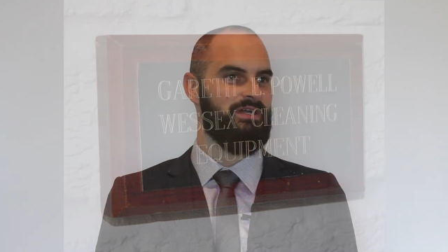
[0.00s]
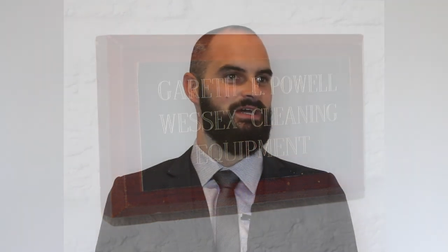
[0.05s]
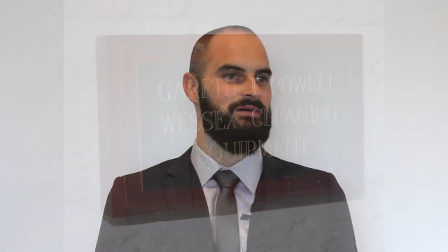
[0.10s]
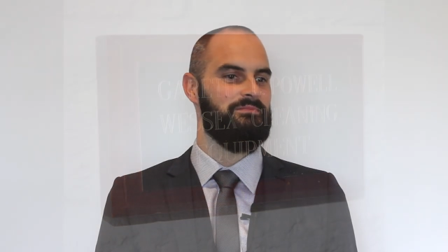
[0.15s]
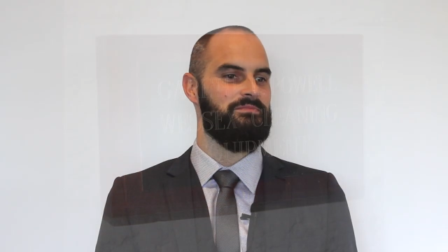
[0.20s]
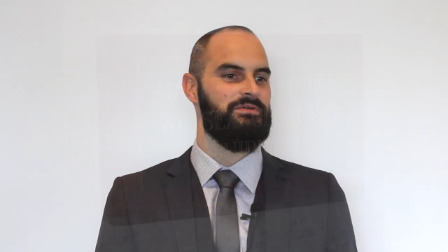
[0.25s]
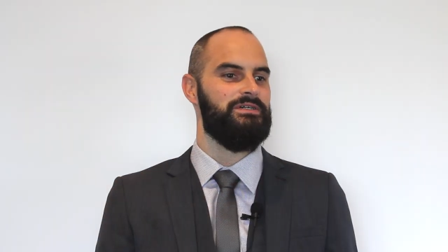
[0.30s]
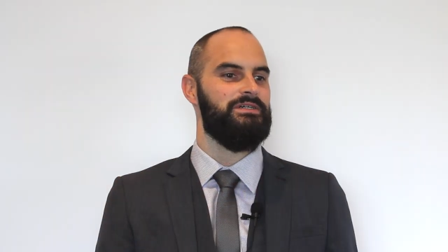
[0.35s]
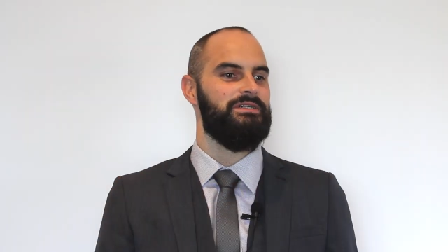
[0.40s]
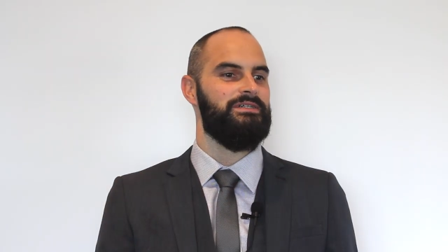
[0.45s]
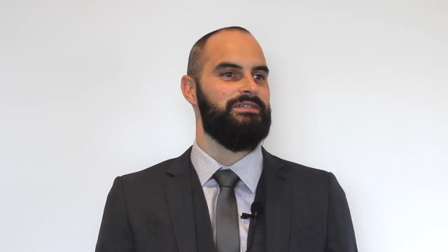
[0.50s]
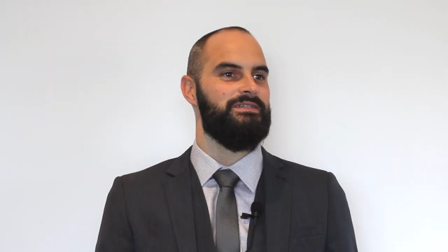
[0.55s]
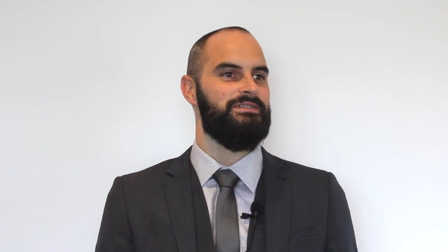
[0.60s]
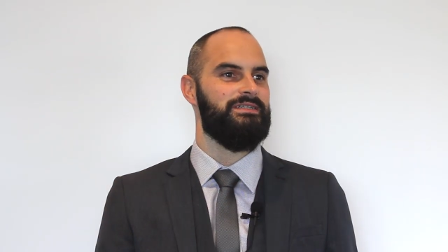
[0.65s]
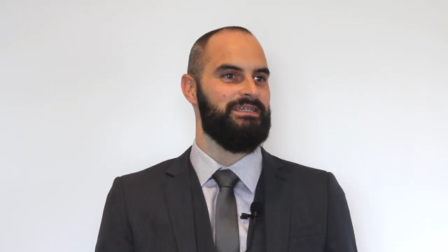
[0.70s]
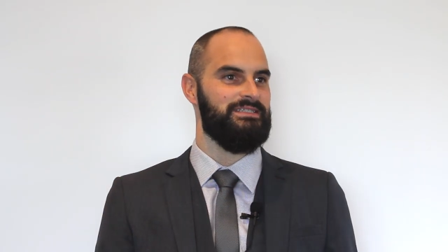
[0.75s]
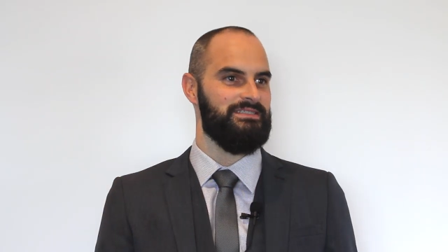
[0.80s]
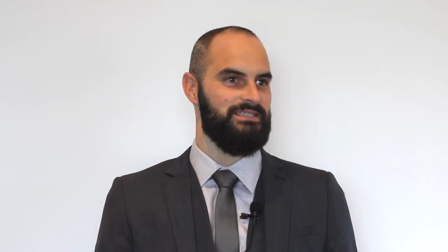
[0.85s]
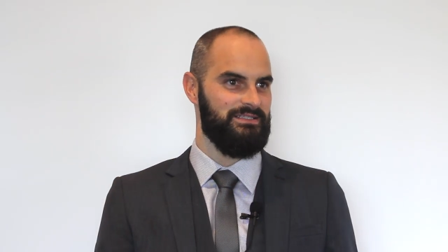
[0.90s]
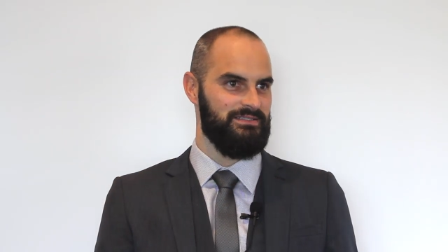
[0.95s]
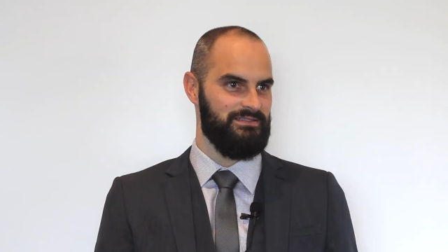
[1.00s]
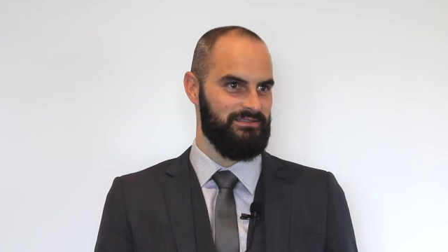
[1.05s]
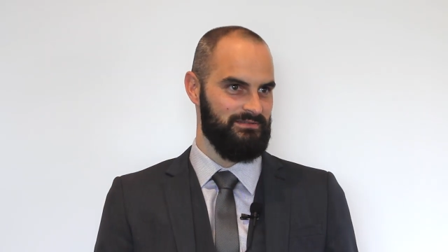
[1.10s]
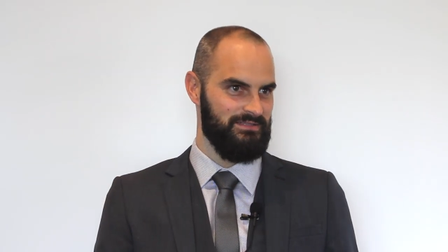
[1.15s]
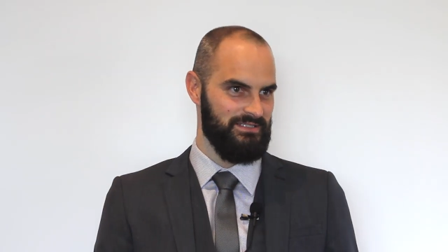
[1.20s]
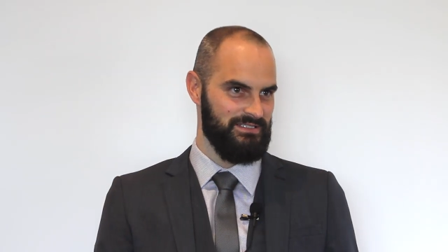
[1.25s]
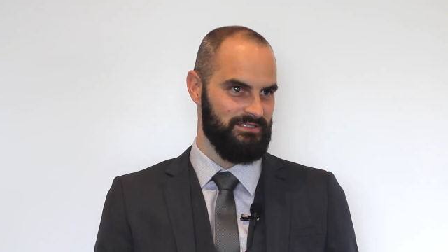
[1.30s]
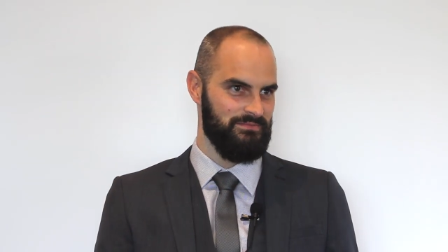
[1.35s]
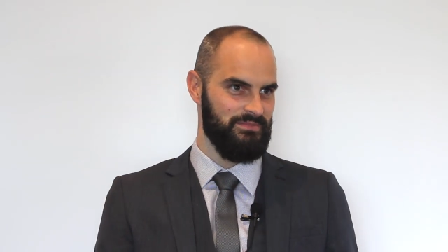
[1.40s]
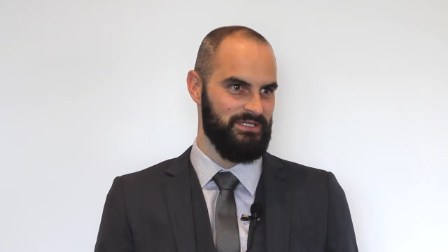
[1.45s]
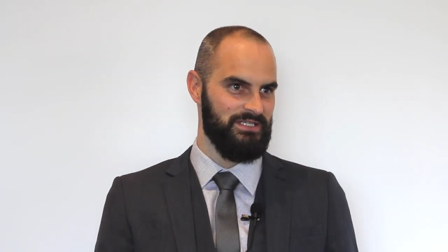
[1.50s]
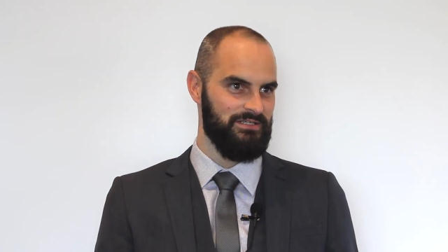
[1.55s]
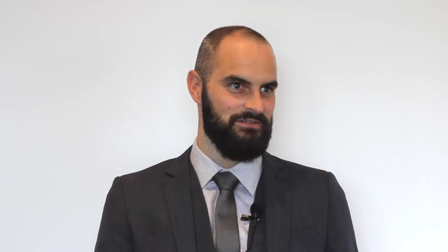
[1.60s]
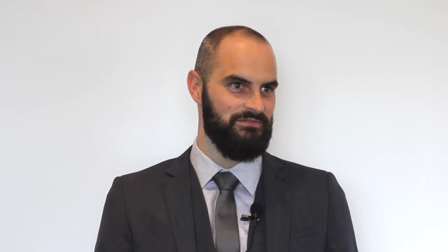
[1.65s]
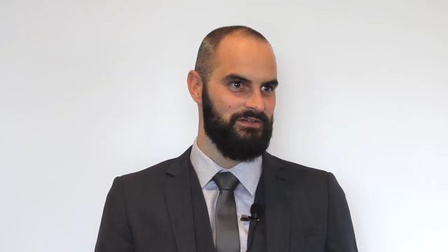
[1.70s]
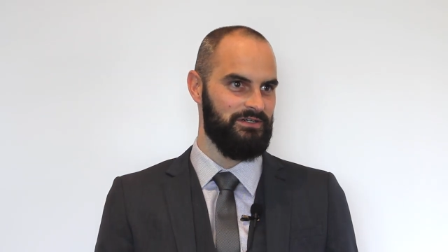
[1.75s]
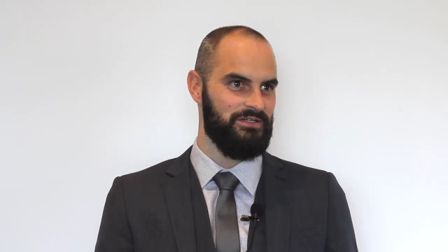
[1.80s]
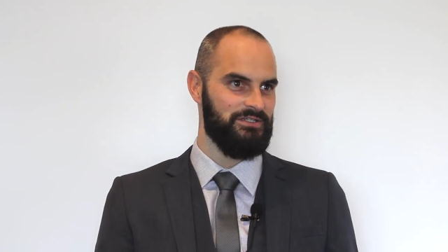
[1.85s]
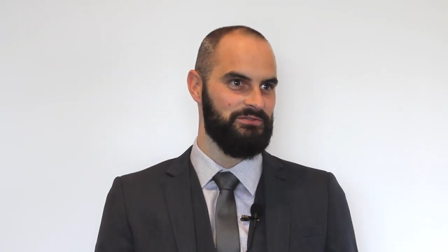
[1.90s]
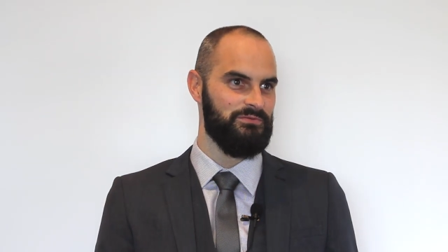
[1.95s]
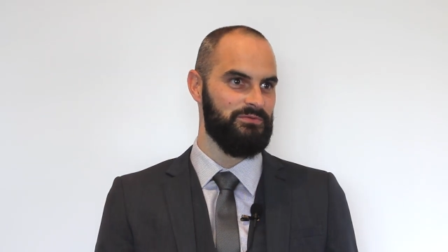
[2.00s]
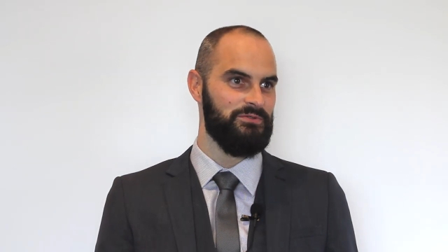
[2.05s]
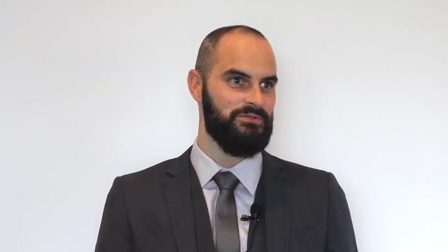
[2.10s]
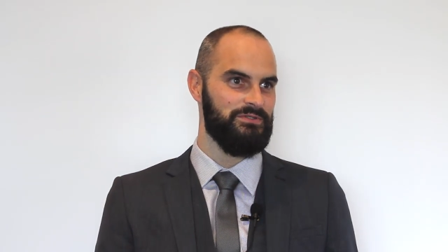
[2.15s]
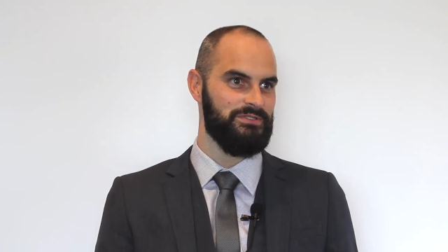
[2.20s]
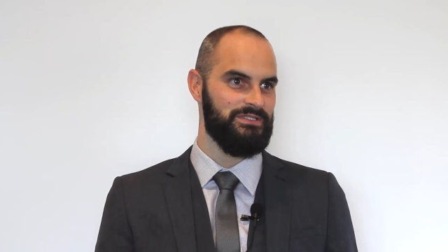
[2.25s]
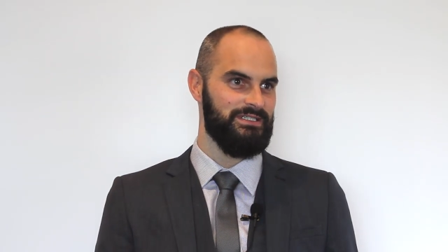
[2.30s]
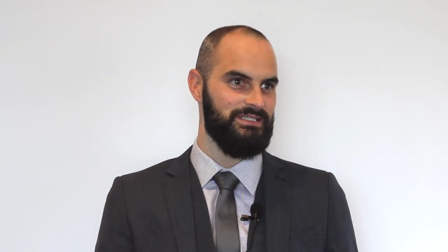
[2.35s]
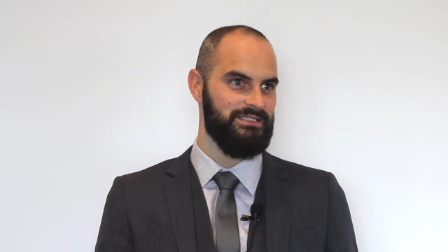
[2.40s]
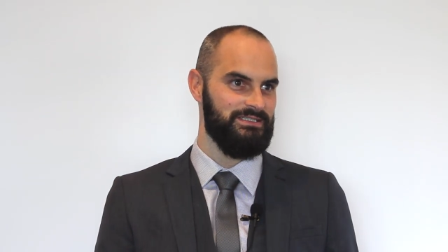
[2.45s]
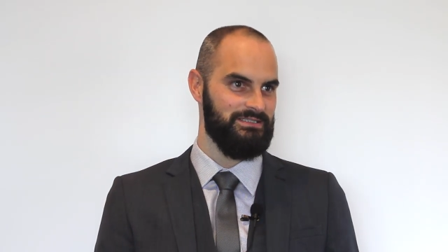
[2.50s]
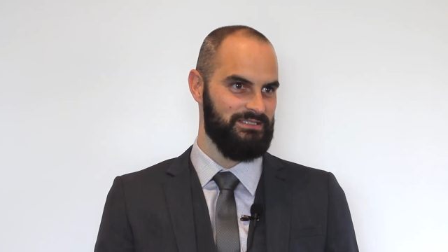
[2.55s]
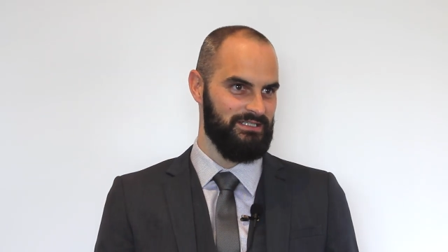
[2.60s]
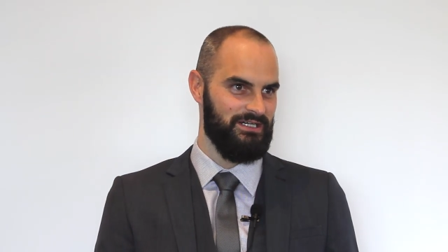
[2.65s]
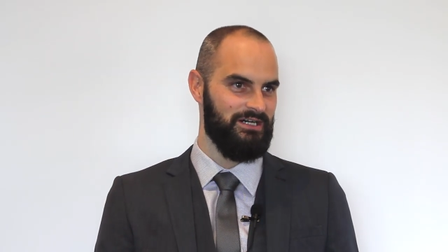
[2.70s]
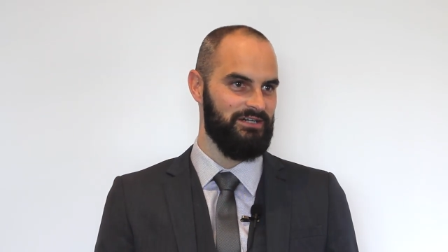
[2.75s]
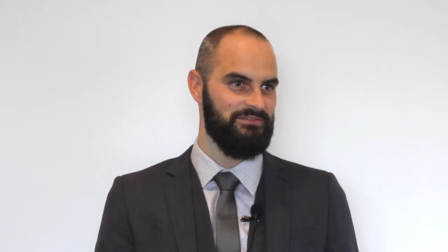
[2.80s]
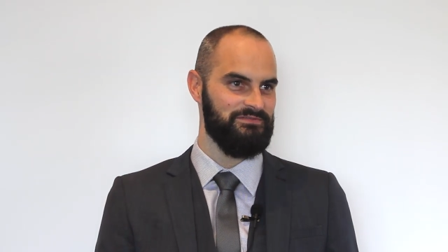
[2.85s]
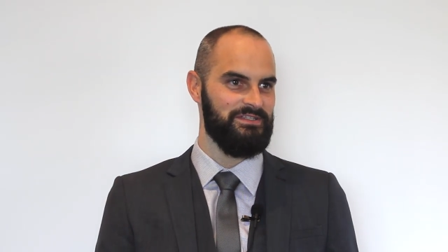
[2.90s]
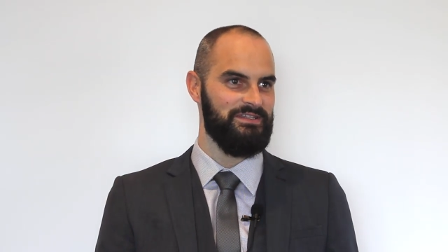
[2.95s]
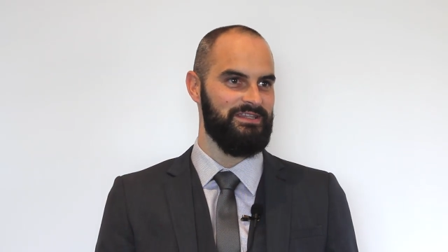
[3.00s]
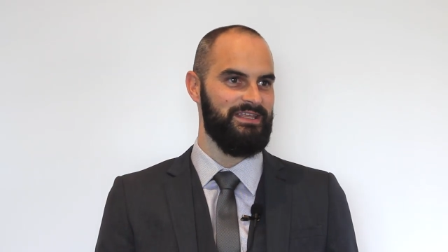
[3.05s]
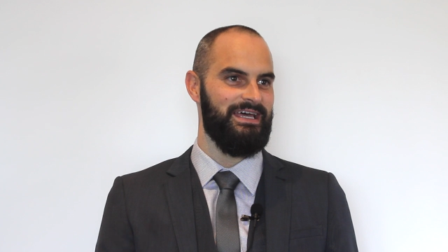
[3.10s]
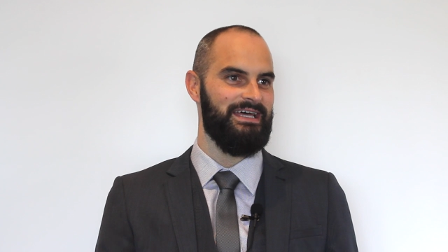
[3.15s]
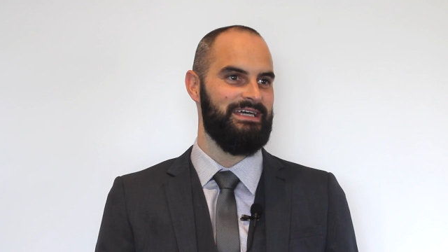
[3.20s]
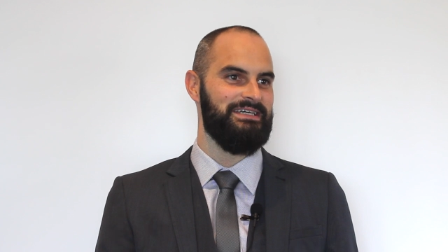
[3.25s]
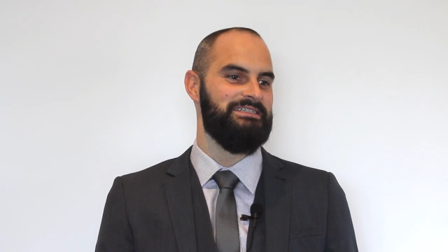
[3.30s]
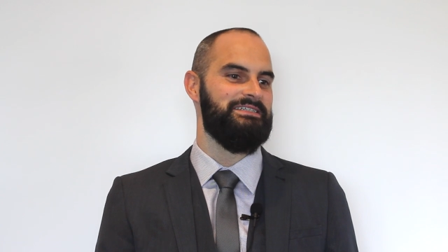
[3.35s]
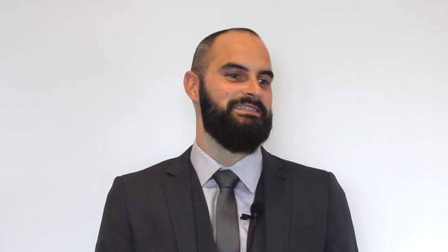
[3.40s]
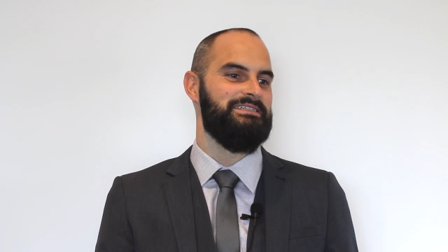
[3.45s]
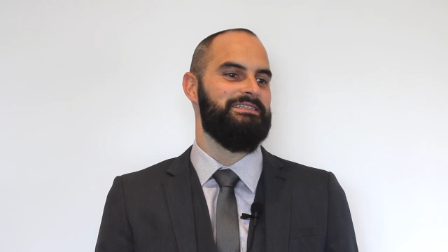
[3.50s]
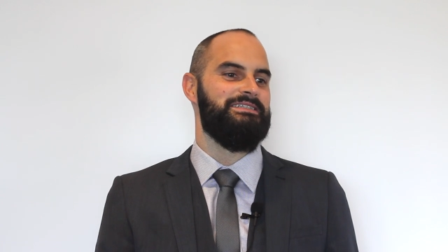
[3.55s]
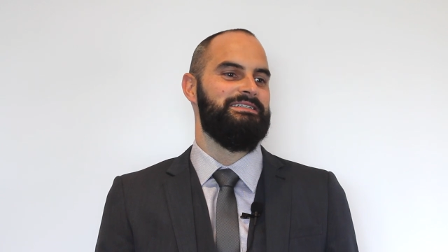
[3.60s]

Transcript: up, they said this will be your final order. After that,